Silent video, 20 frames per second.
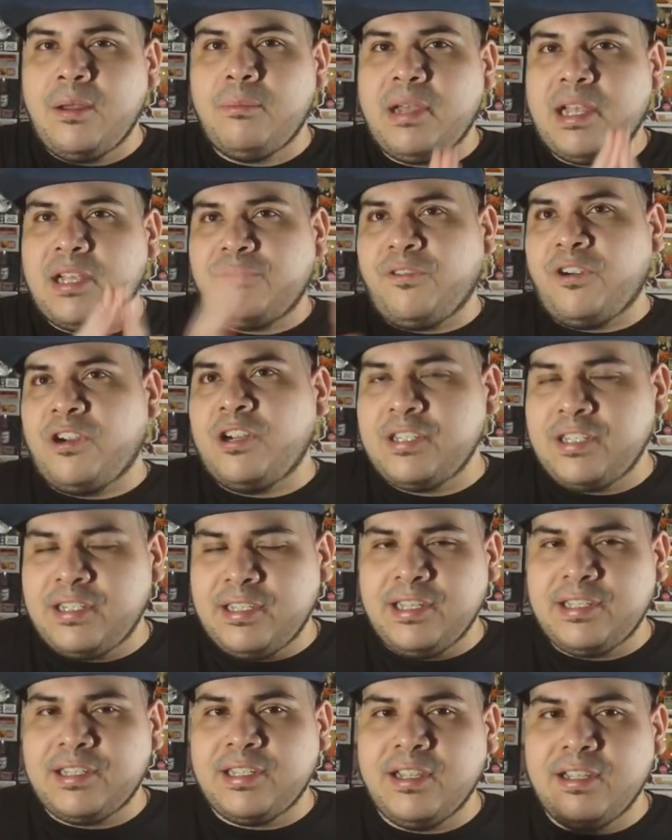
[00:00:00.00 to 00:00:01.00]
But as far as
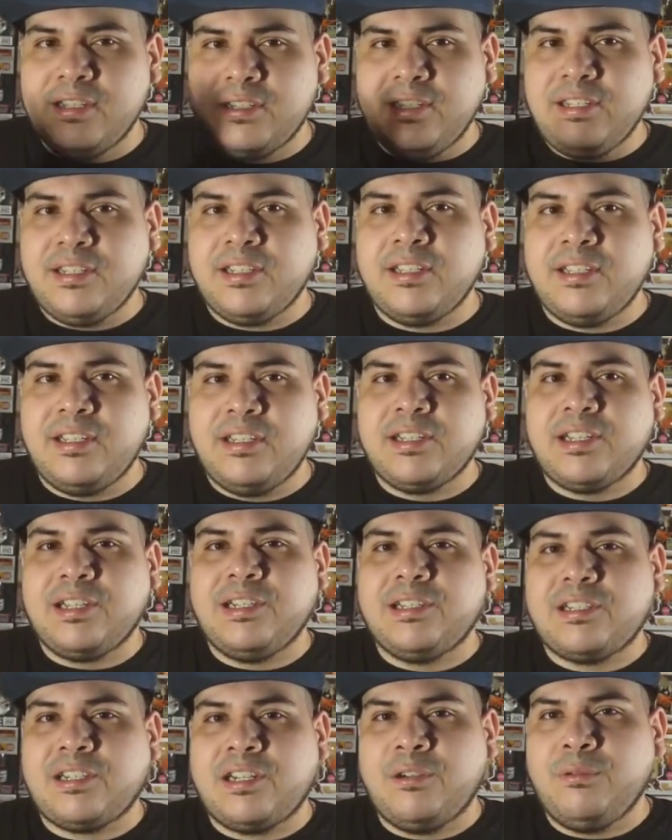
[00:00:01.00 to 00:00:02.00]
this season is
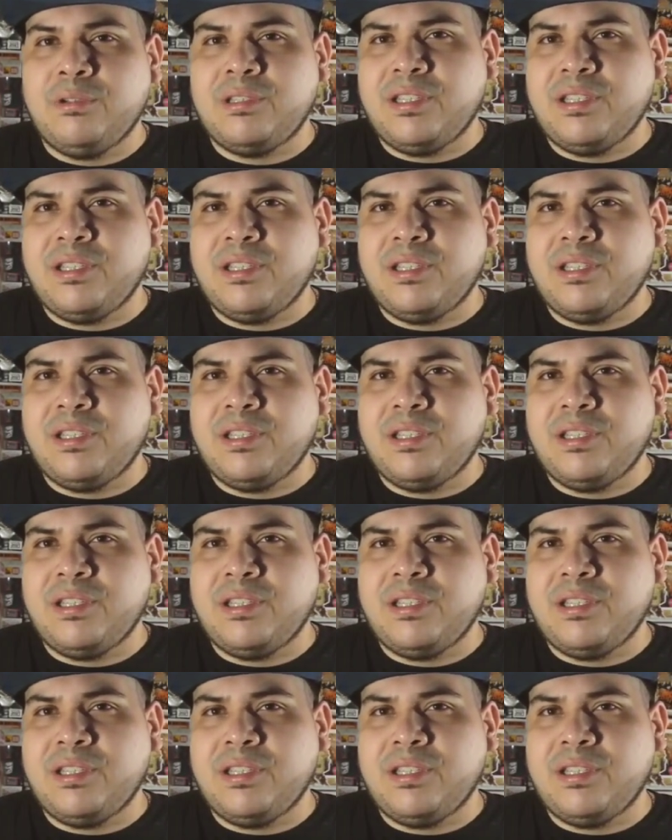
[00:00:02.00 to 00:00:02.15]
concerned,